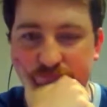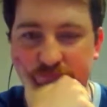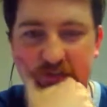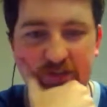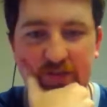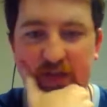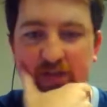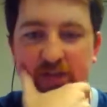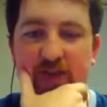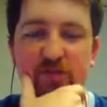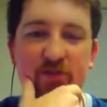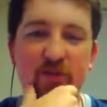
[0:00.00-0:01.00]
It's not
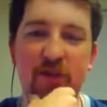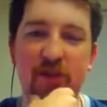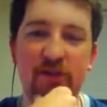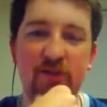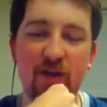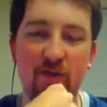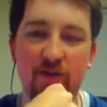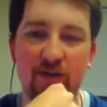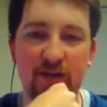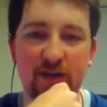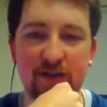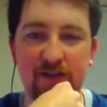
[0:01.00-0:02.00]
Assassin's Creed. He's done with
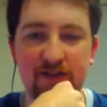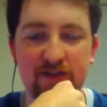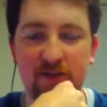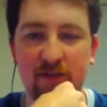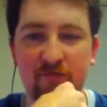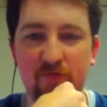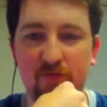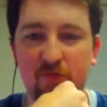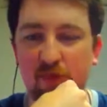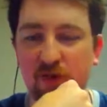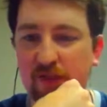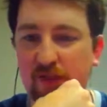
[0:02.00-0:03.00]
that. He's done
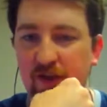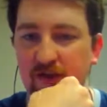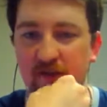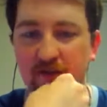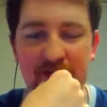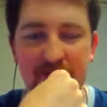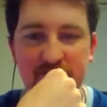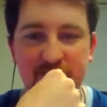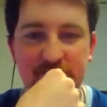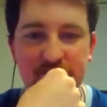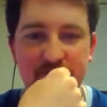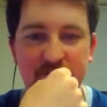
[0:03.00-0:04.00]
with The Last of
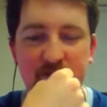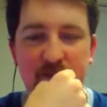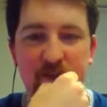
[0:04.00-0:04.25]
Us.